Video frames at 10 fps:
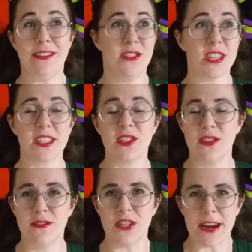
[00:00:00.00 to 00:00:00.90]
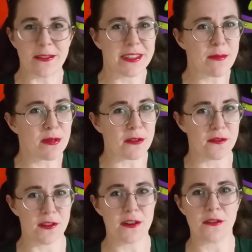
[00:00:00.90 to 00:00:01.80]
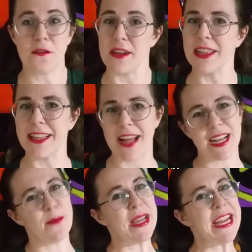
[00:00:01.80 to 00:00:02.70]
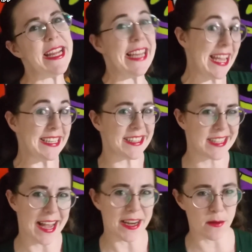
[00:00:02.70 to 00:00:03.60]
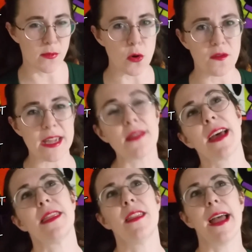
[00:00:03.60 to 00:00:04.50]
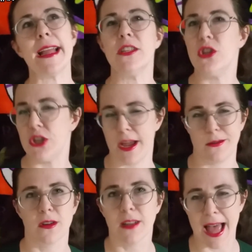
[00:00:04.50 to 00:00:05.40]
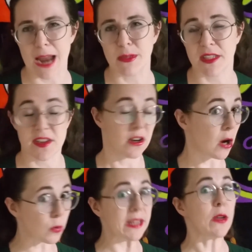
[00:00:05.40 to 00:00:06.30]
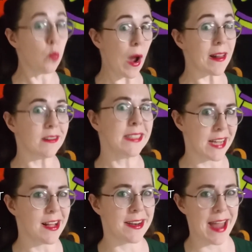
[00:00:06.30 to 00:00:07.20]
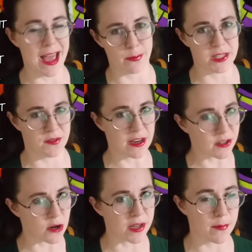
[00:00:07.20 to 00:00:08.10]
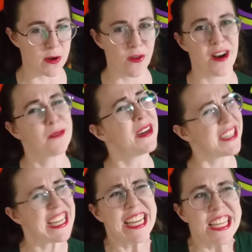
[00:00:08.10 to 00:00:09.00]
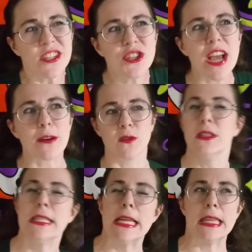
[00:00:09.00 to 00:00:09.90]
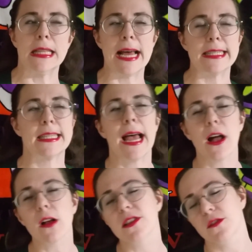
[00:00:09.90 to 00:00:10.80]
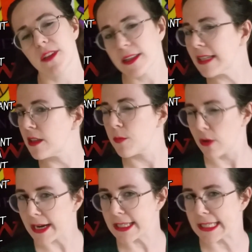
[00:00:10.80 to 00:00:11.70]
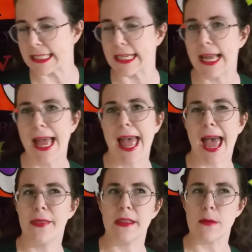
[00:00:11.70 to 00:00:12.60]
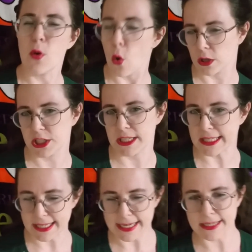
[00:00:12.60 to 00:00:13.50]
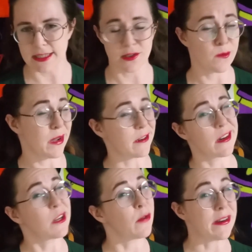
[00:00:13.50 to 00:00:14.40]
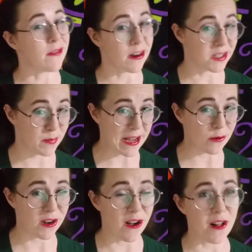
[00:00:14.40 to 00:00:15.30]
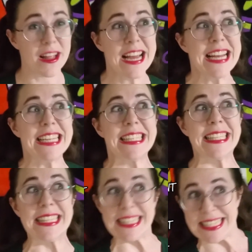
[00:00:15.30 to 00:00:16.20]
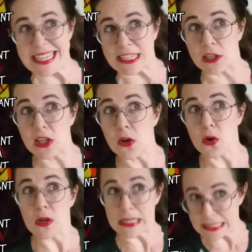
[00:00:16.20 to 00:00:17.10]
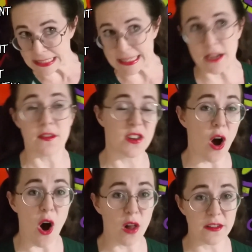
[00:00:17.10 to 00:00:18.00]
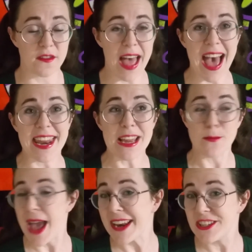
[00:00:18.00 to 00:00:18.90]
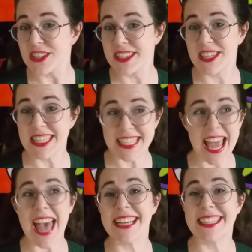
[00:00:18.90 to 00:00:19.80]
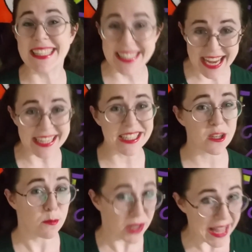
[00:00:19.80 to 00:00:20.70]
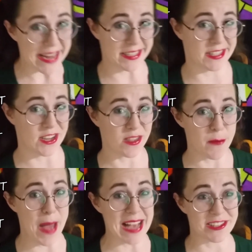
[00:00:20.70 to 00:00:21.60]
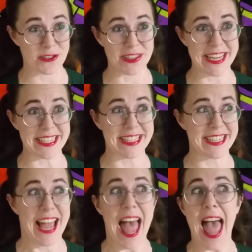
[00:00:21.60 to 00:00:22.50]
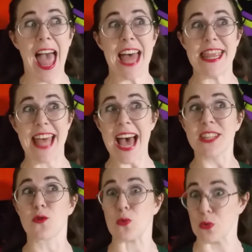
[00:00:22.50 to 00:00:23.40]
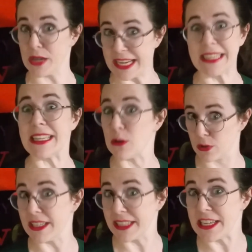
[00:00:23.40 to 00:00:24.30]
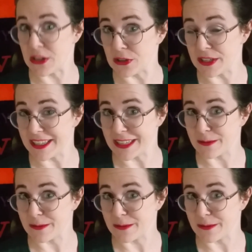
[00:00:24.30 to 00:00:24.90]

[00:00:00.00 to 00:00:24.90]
just generally prefer feeling like I'm eating inside a movie than a general atmosphere. A really well done atmosphere, don't get me wrong, but general nonetheless. I also feel like the pricing and the portion sizes are better at Queen of Hearts Banquet Hall. Still, given all of that, it manages to snag 2nd place on the master list, and that's really, really good.